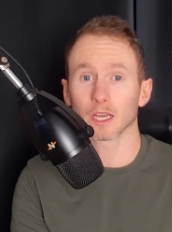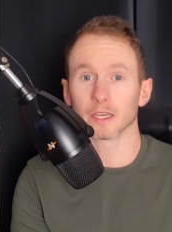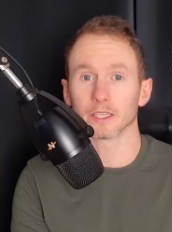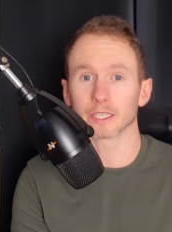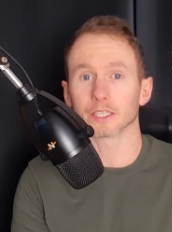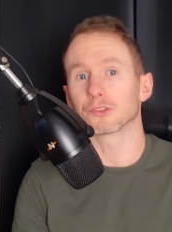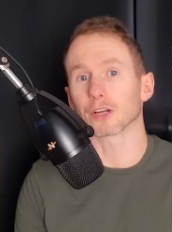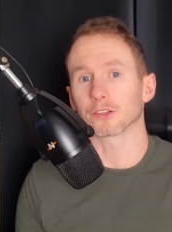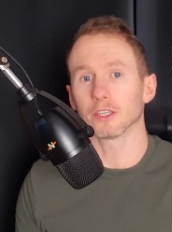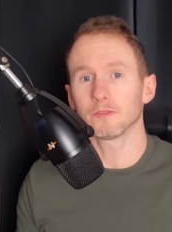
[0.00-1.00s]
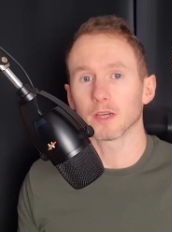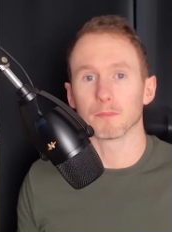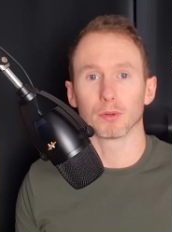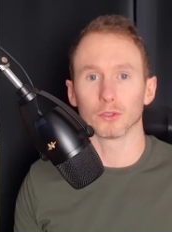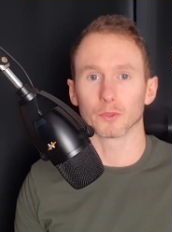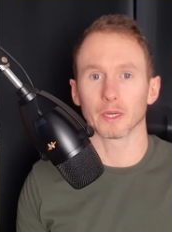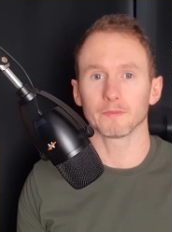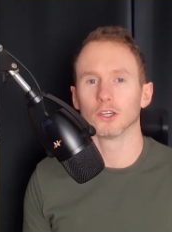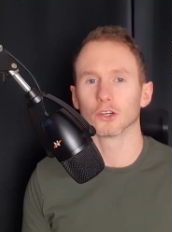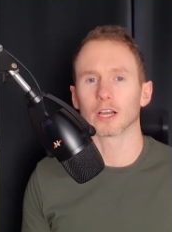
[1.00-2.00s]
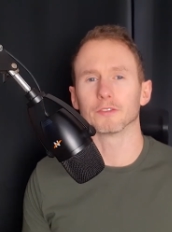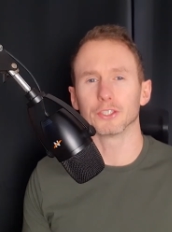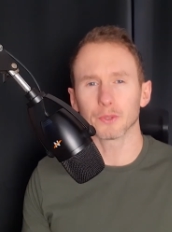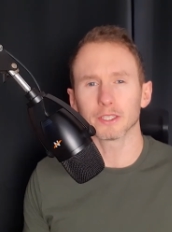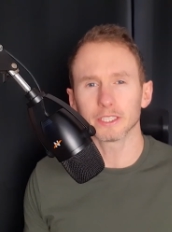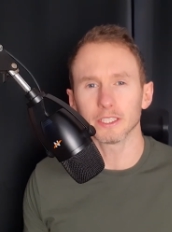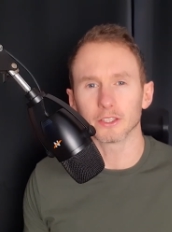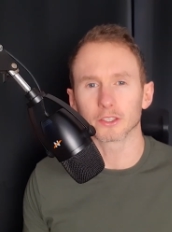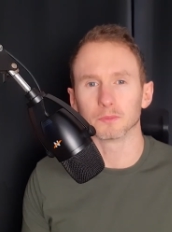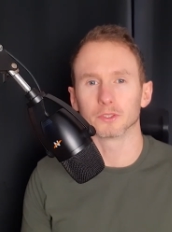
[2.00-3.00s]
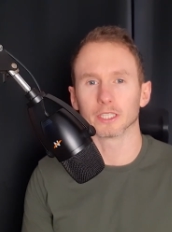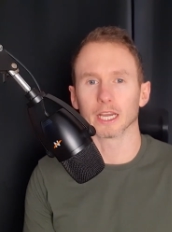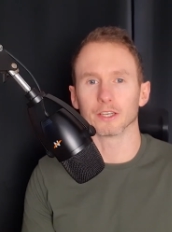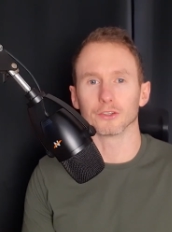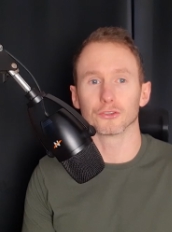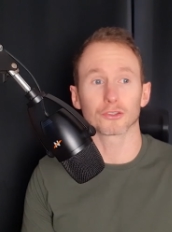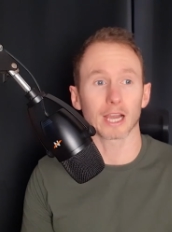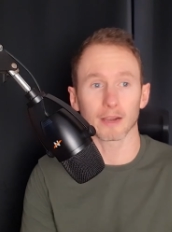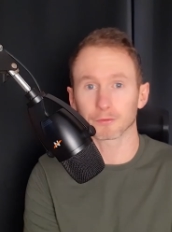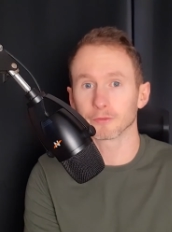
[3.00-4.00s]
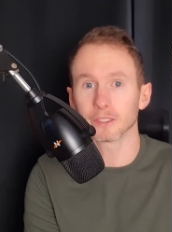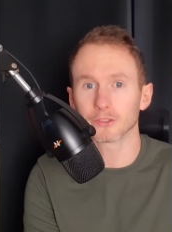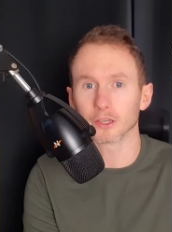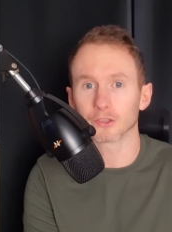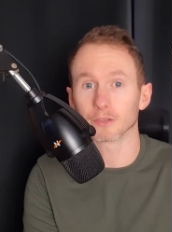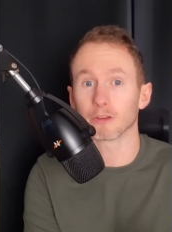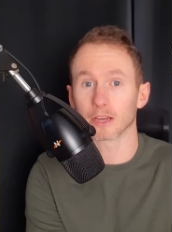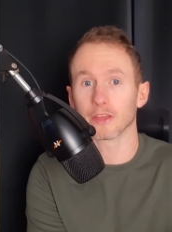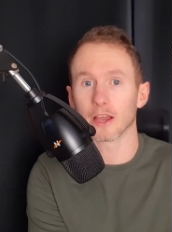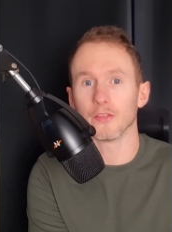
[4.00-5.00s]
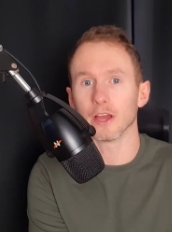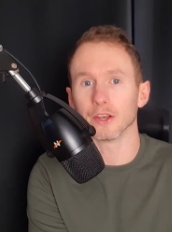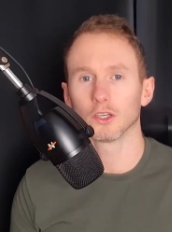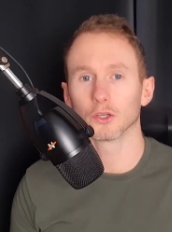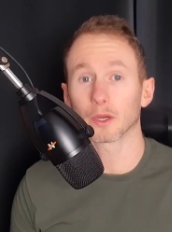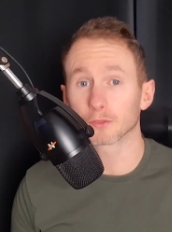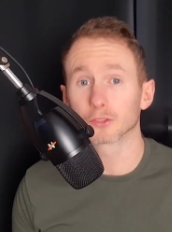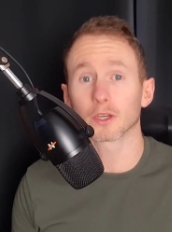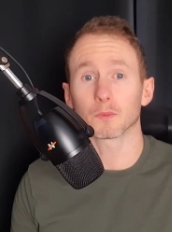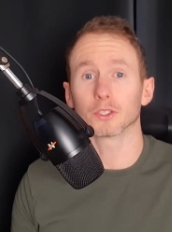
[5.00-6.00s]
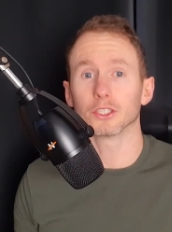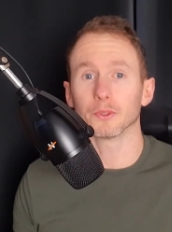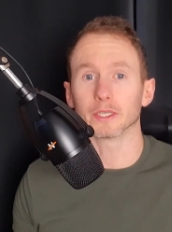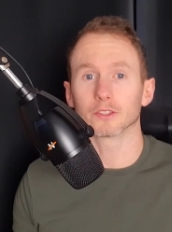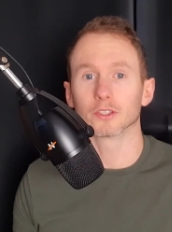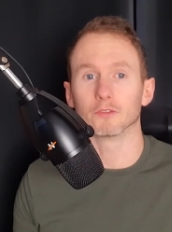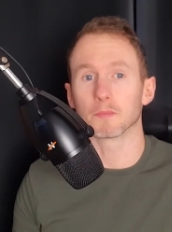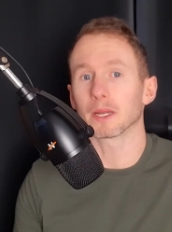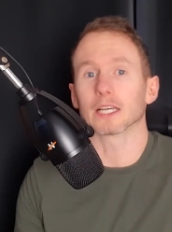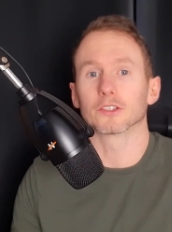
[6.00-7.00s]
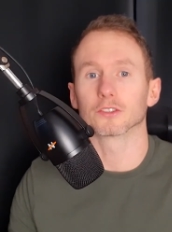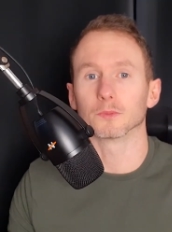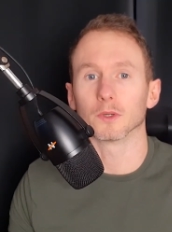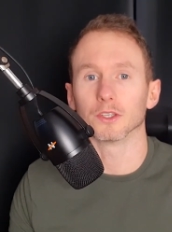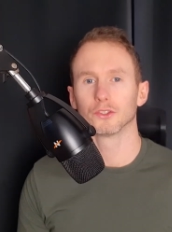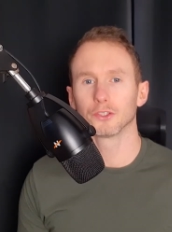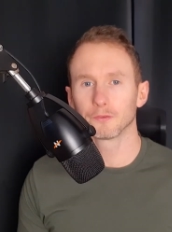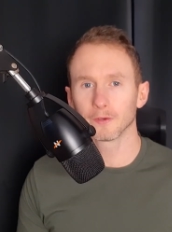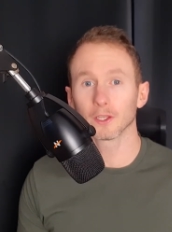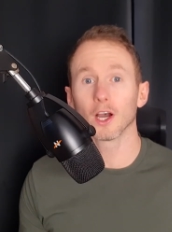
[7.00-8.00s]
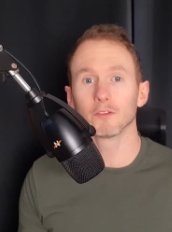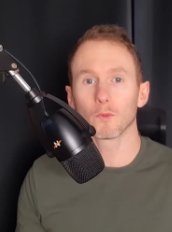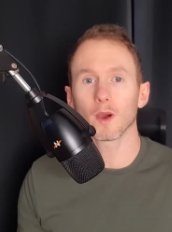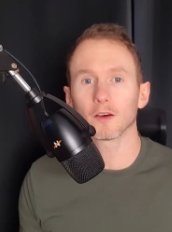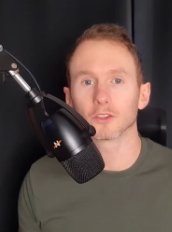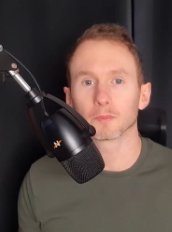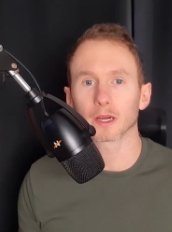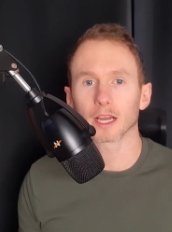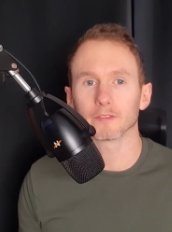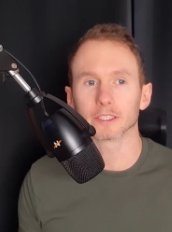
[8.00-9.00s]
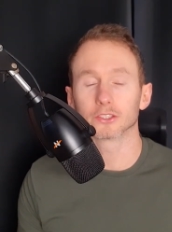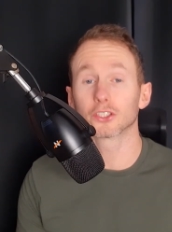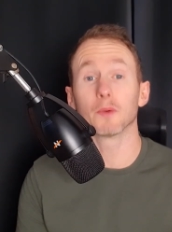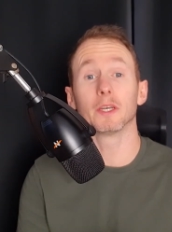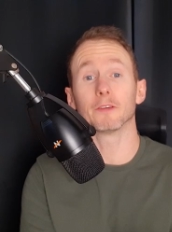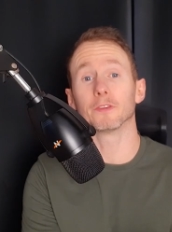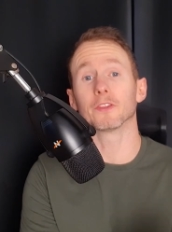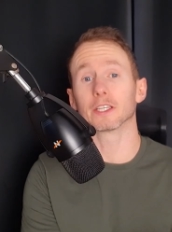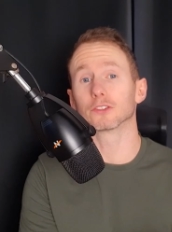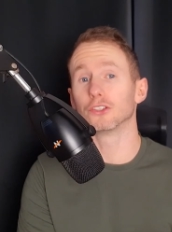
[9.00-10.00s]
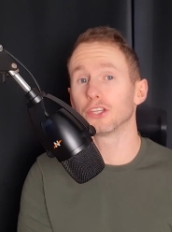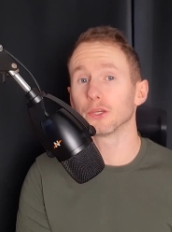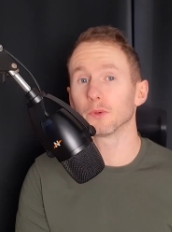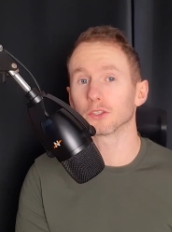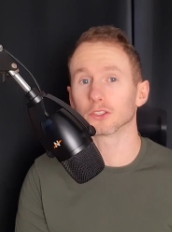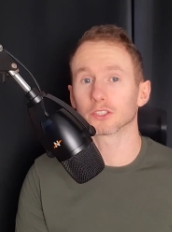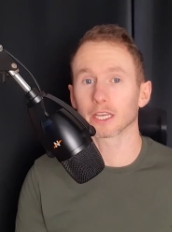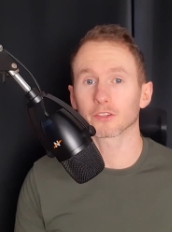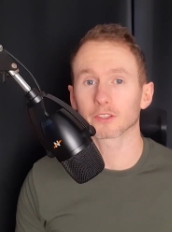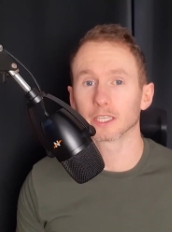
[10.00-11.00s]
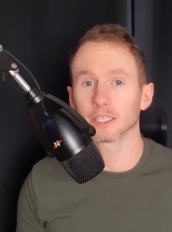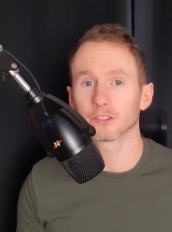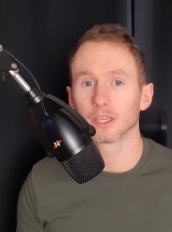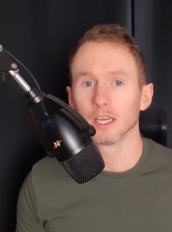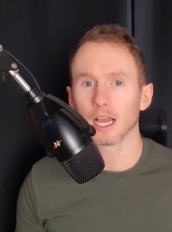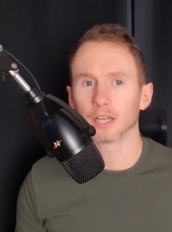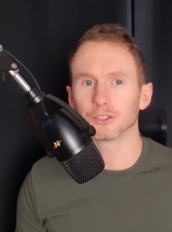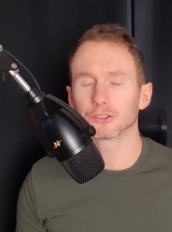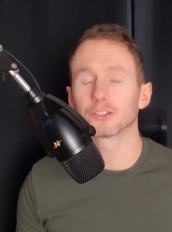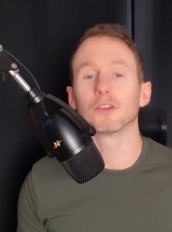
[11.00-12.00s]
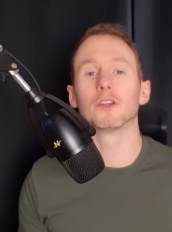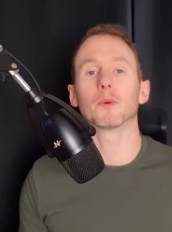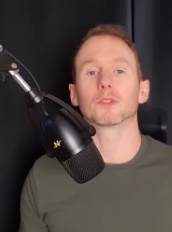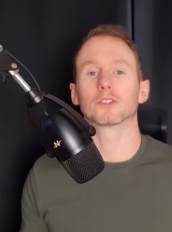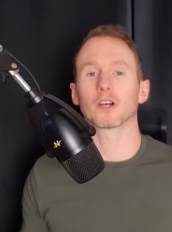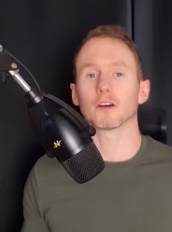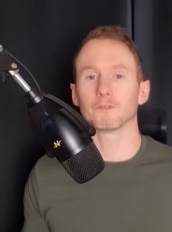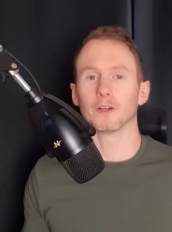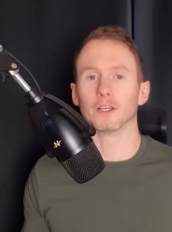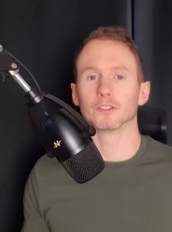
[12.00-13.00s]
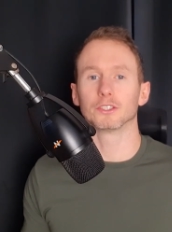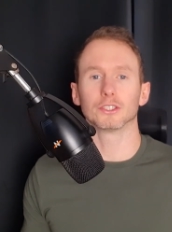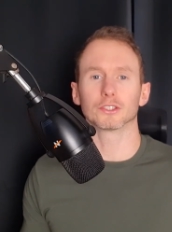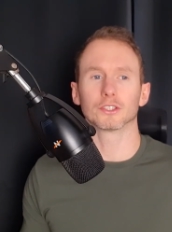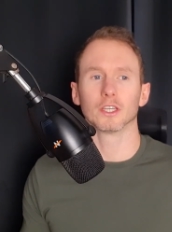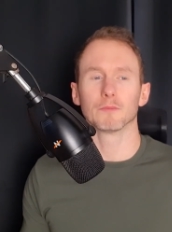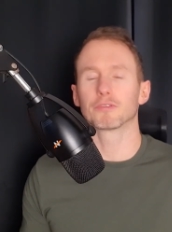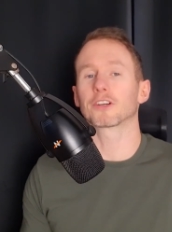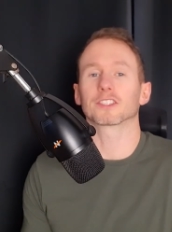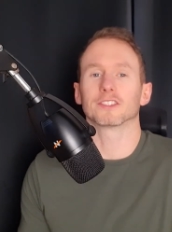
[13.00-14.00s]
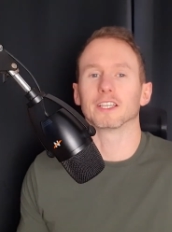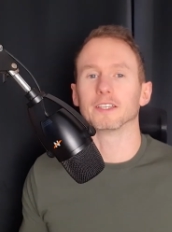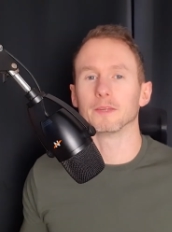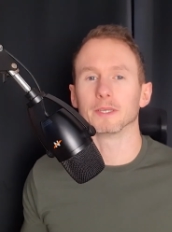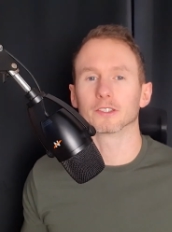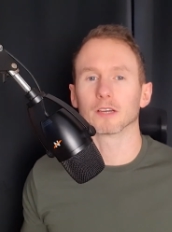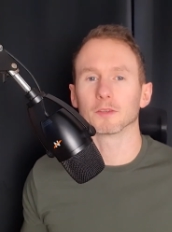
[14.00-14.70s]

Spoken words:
and then you get distracted and pulled away, or you have a new idea that comes to your head and you just have to research it right there and then, or you have to stop what you're doing to reply to someone, do you feel overwhelmed by having so many different things to do on your task list and you just don't know what to start first? So you just procrastinate in the meantime. You